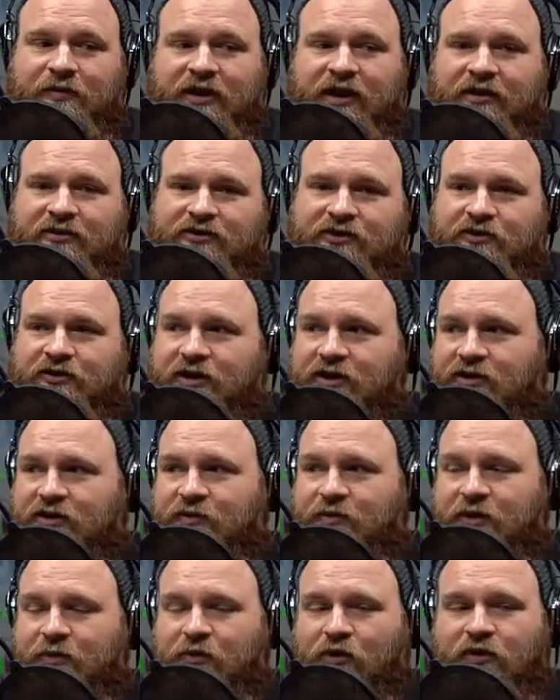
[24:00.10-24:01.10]
out, so you need a
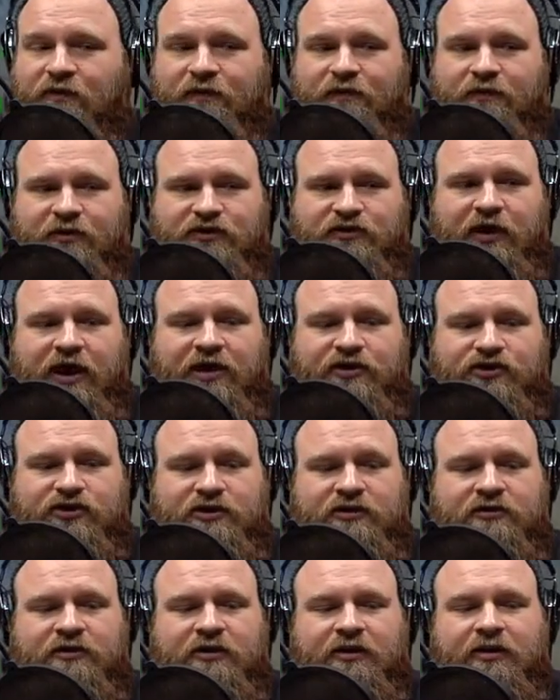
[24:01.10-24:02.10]
little bit more of a
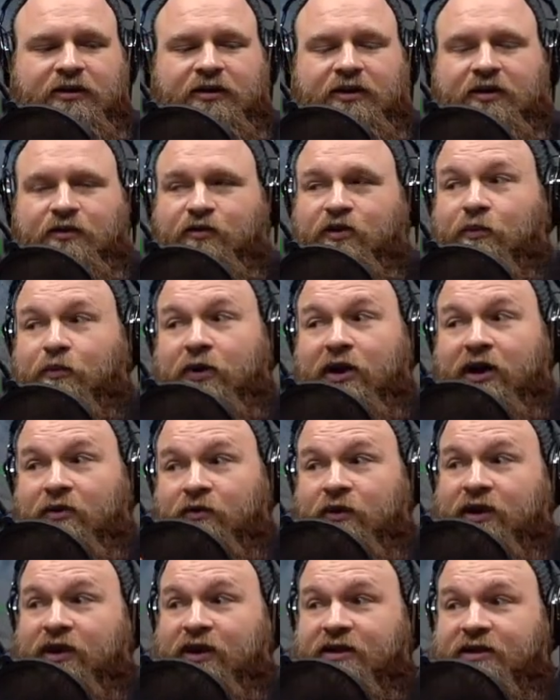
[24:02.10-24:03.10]
retraction. When you're
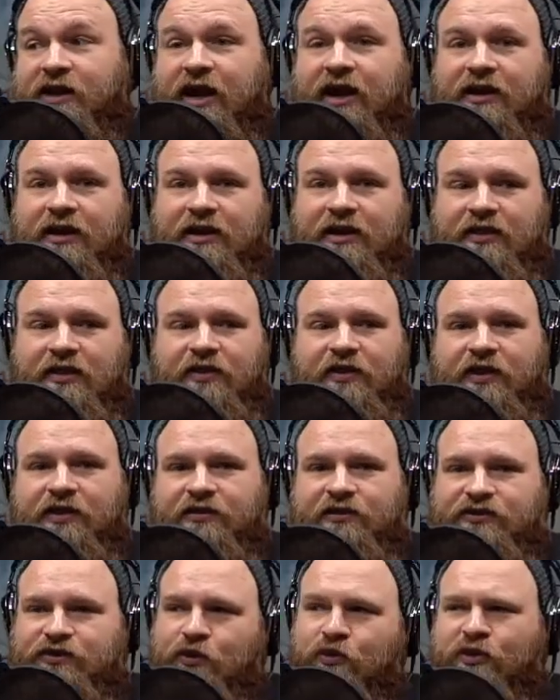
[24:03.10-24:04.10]
printing really tiny and
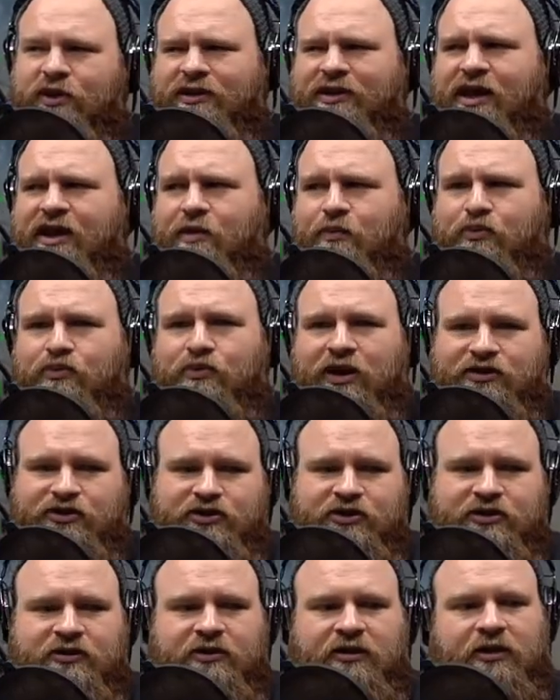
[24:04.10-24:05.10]
thin, there's already a lot of
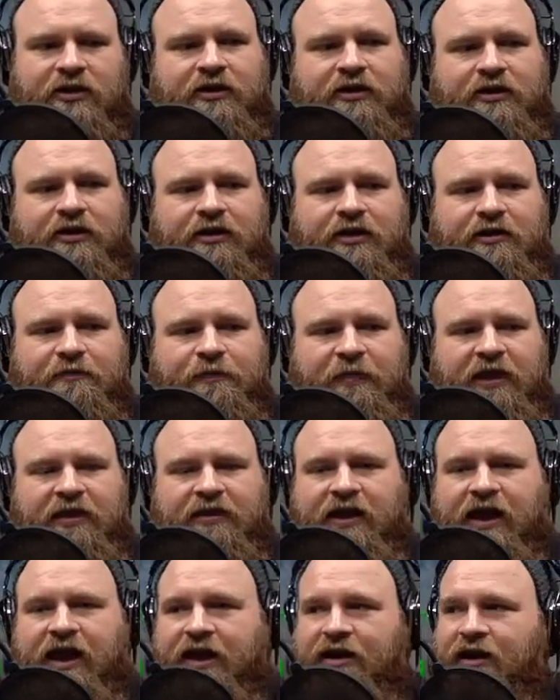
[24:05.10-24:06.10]
pressure in
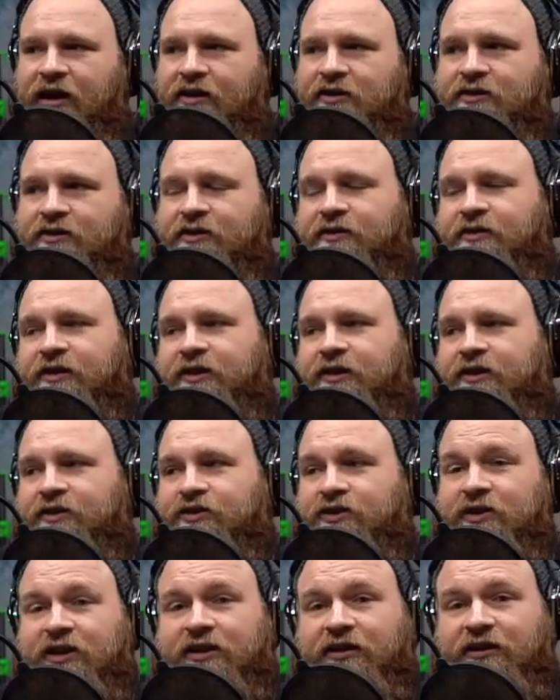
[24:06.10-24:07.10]
the hot end,
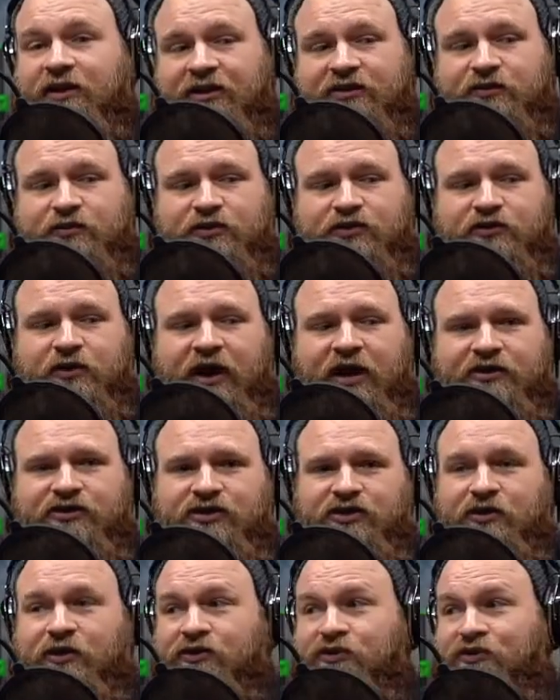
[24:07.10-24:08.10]
so you need less
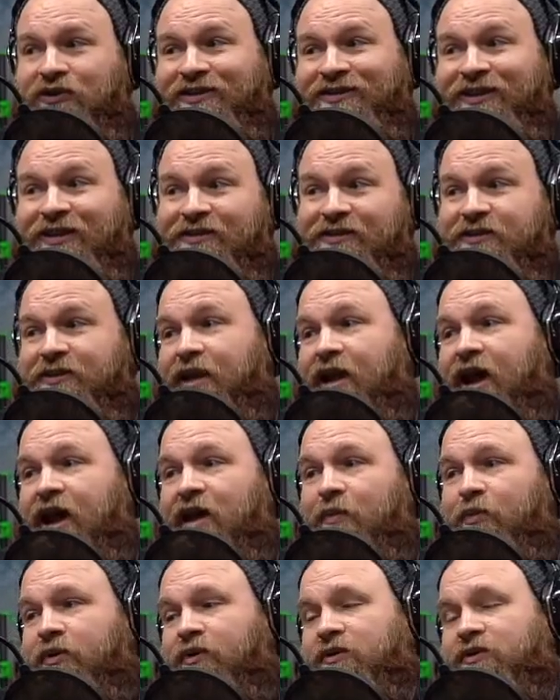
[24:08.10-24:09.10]
retraction. You also need less
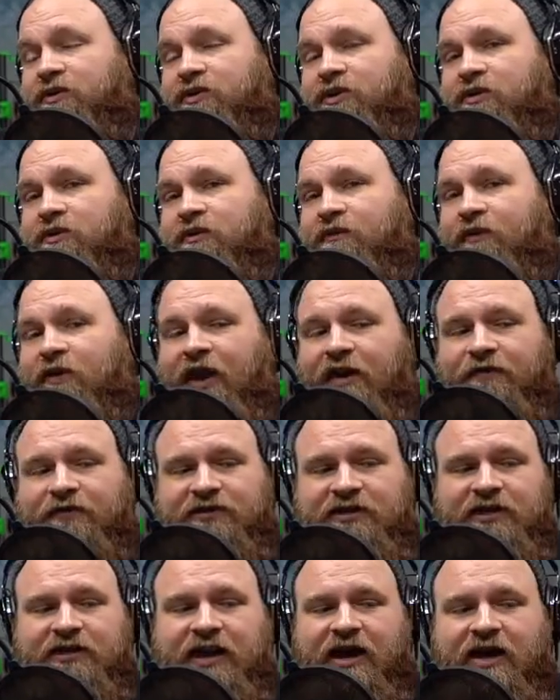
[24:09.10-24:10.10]
Z-hop. So if you have
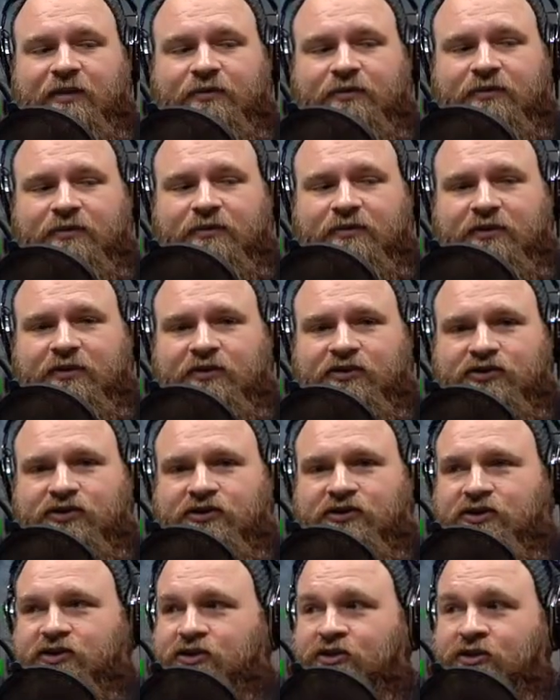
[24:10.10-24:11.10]
Z-hop, you
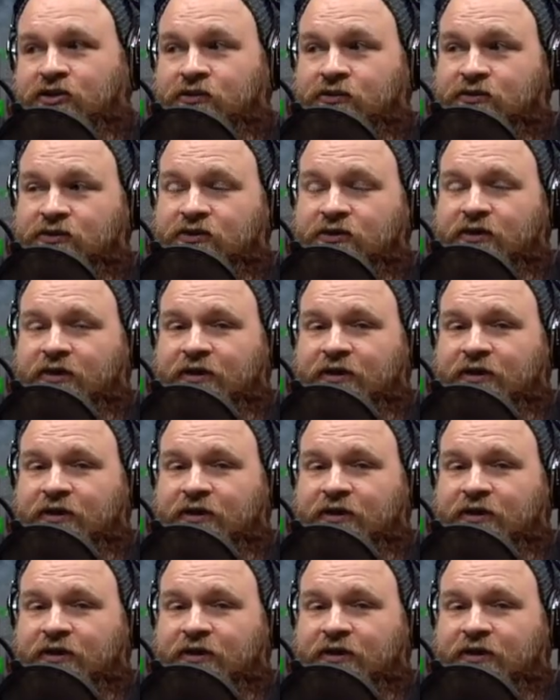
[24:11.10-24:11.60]
should just use